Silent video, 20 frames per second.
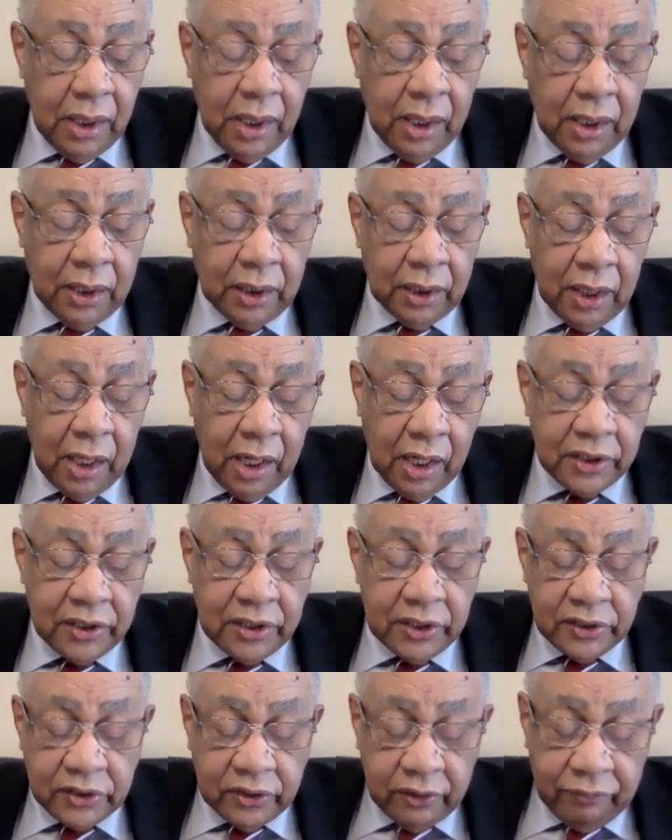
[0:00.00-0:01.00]
and
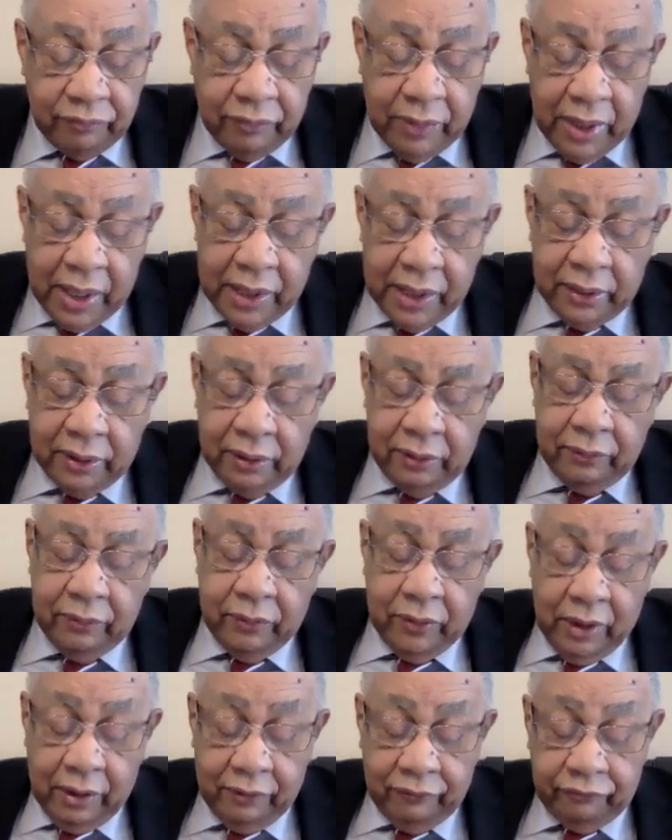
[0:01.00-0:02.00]
largeness of mind
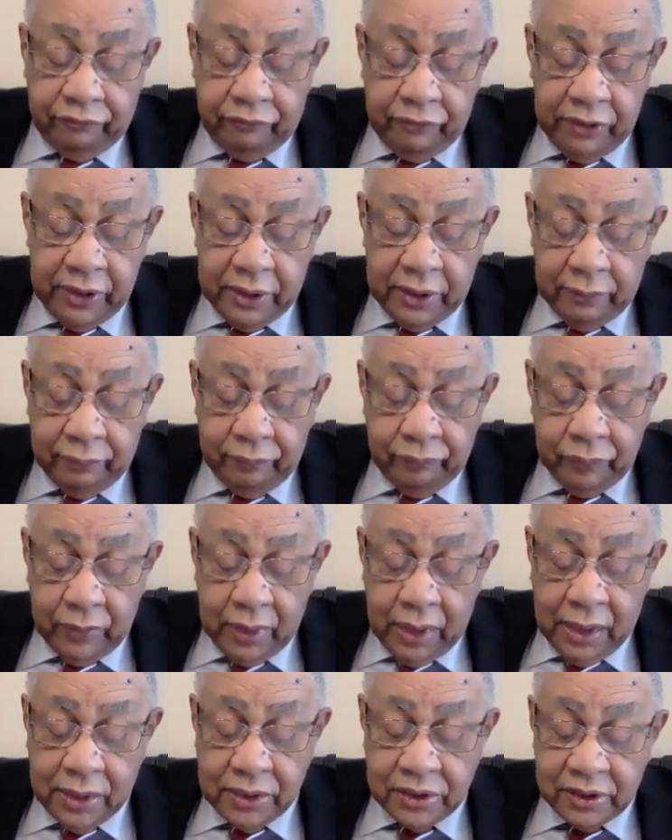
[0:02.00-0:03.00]
and freedom
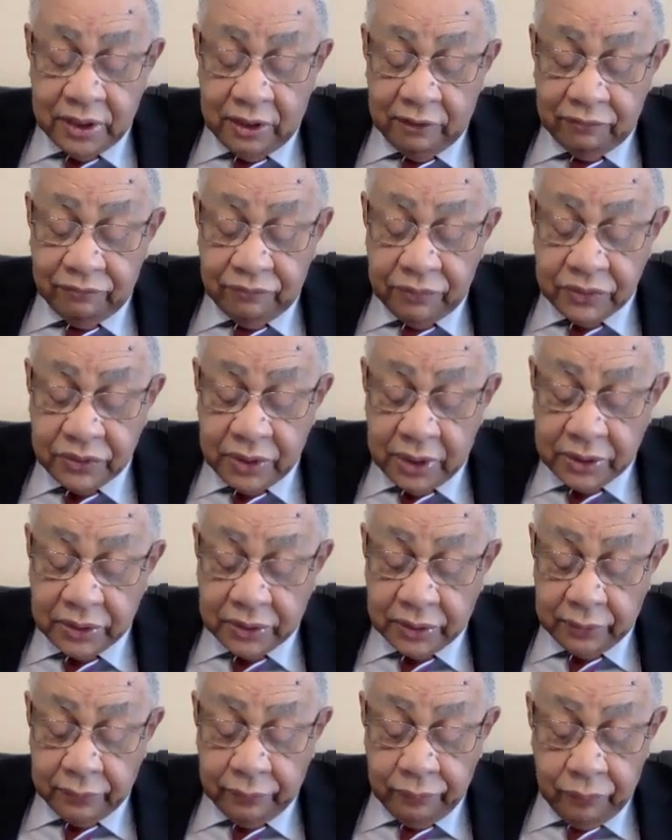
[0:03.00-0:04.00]
and
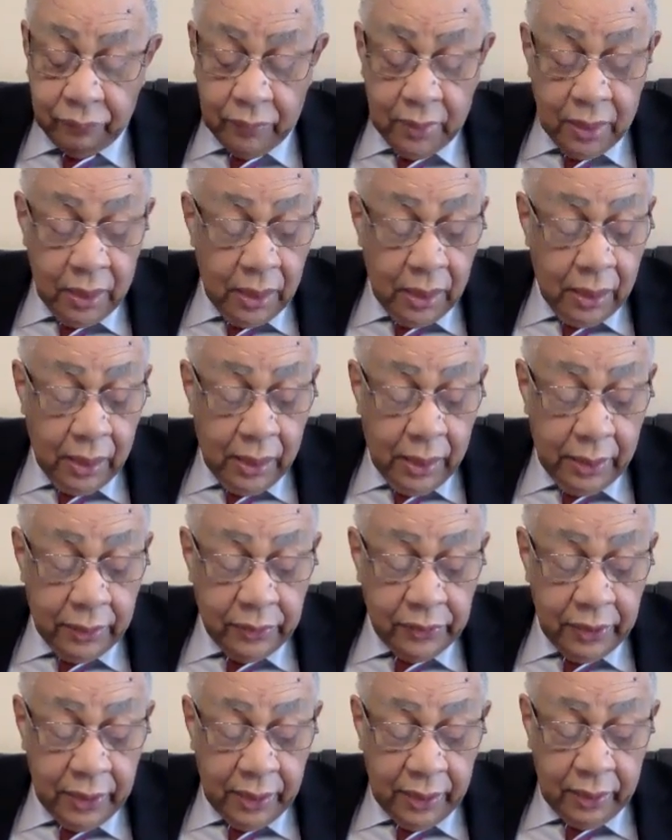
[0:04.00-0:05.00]
self-possession,
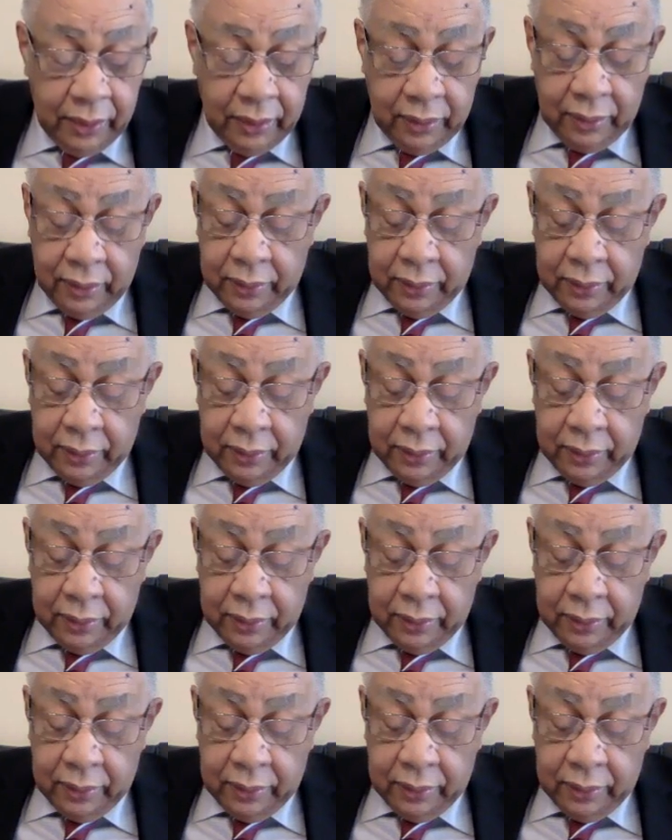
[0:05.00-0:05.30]
and they